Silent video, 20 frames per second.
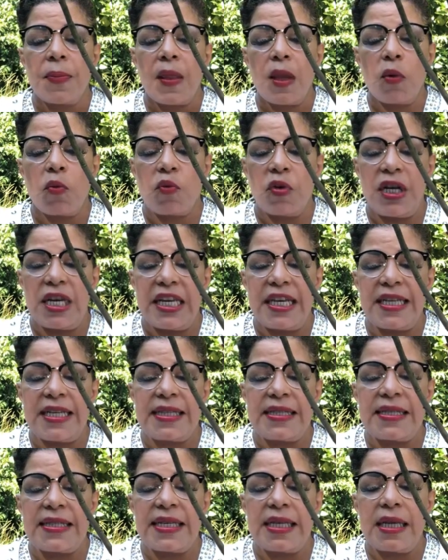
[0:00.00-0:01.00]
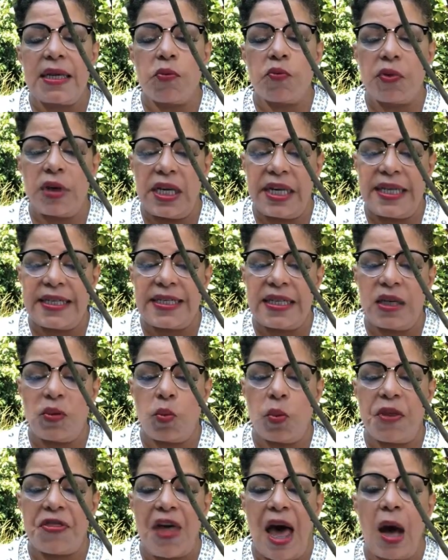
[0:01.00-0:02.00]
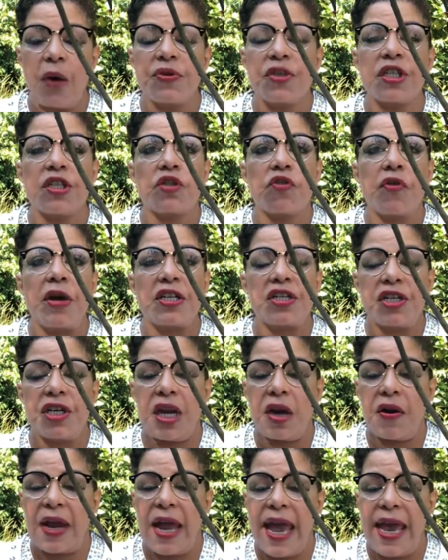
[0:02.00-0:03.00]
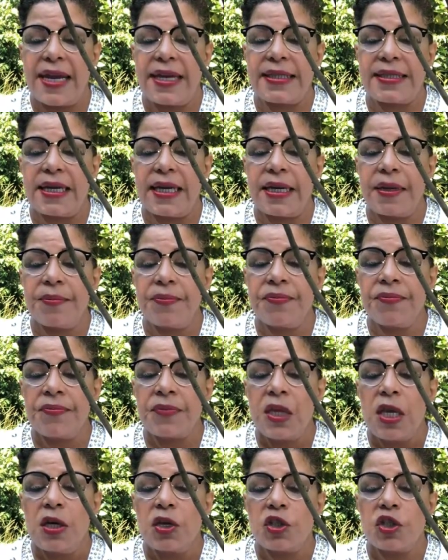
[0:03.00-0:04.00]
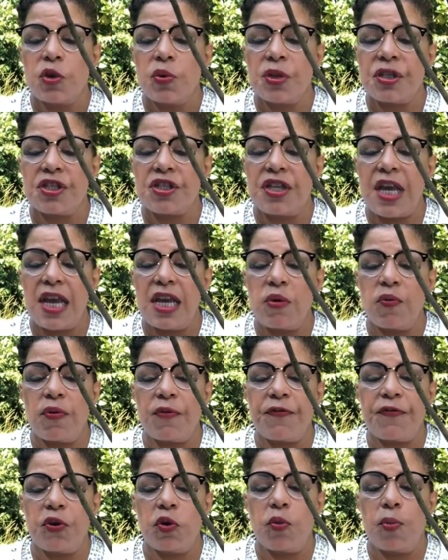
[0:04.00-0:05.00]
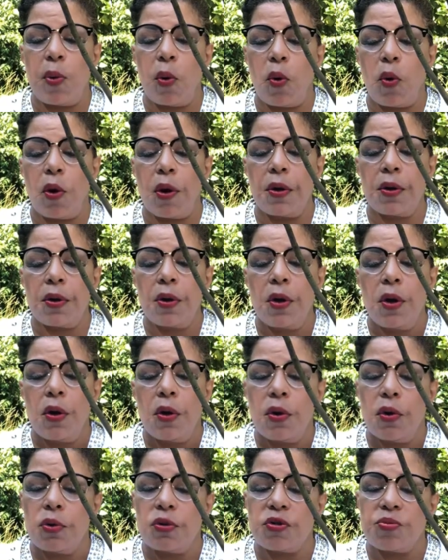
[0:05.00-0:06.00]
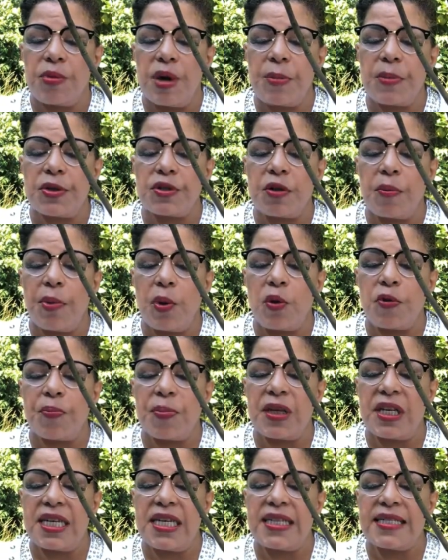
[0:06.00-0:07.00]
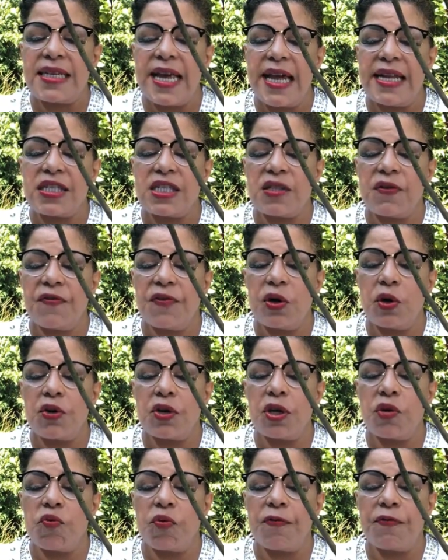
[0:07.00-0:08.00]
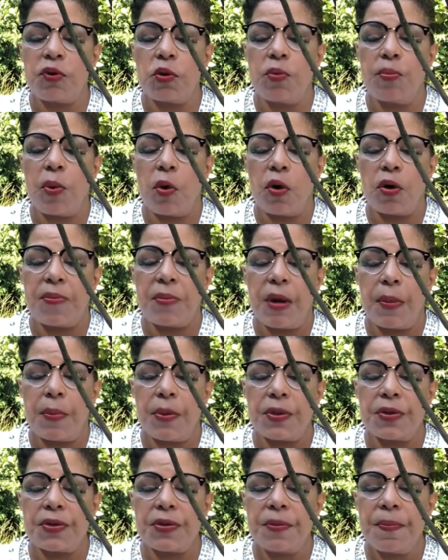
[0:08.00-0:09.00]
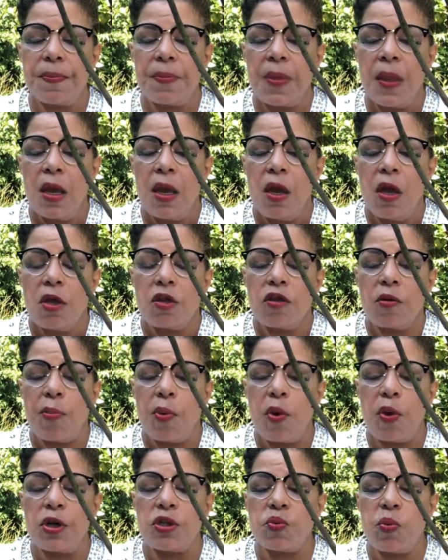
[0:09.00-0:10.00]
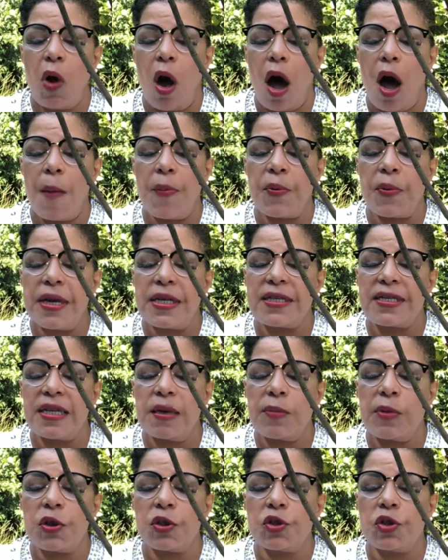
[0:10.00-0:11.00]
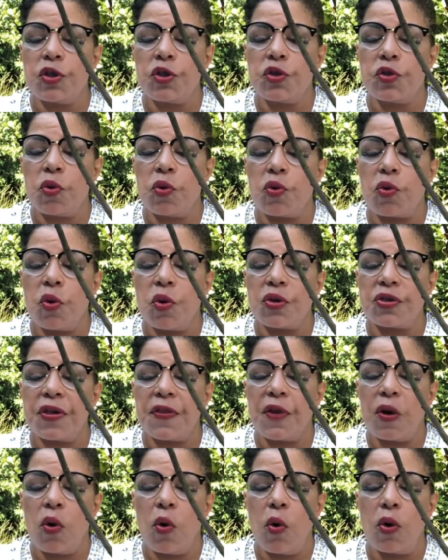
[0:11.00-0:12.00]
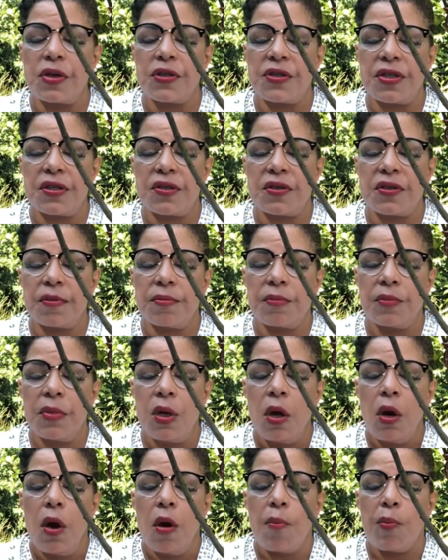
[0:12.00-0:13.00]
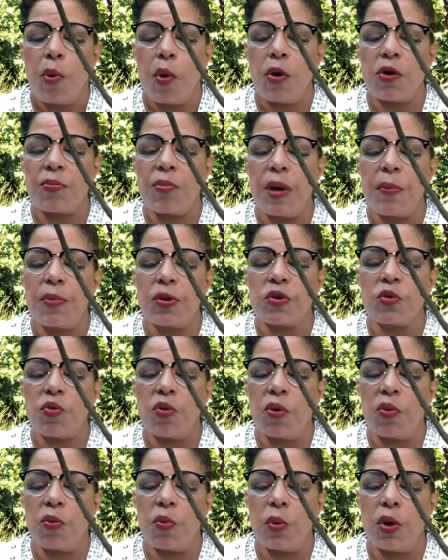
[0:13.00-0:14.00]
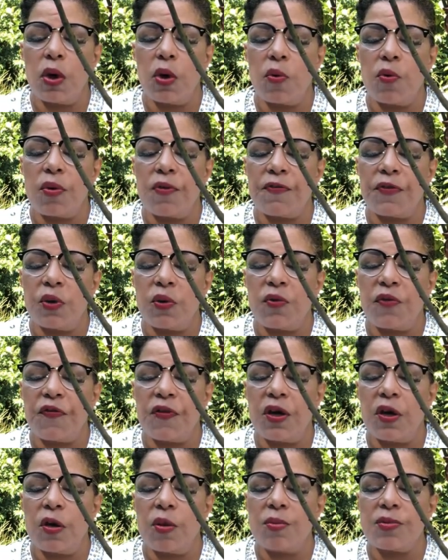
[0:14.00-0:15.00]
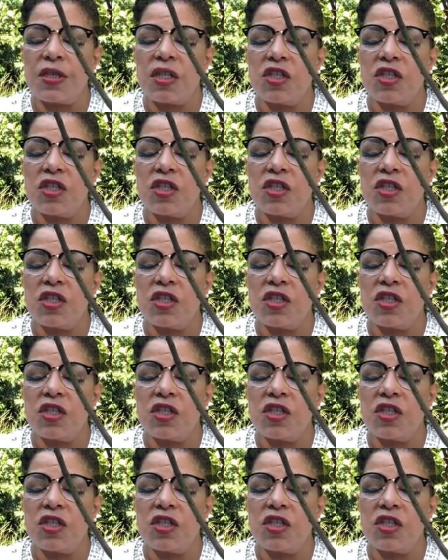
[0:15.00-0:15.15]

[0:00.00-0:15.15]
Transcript: release it without discretionary editing to a state review board, whose members are both police and civilian review board members. The boards will operate similar to jurors in the court system. Board members will review films